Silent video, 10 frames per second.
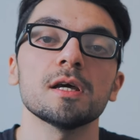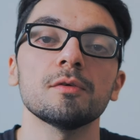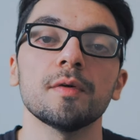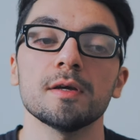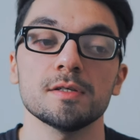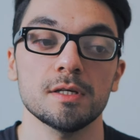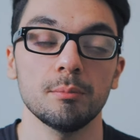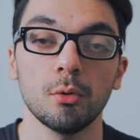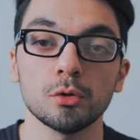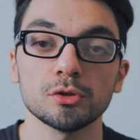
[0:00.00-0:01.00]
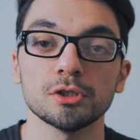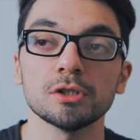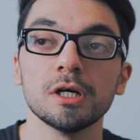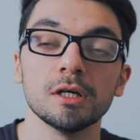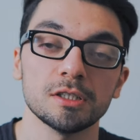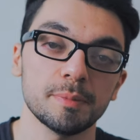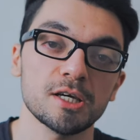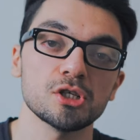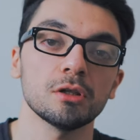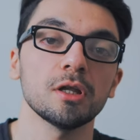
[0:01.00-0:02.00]
area is important
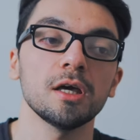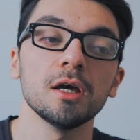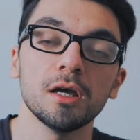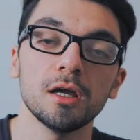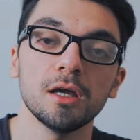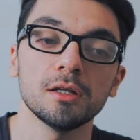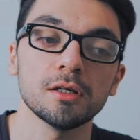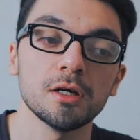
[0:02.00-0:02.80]
especially in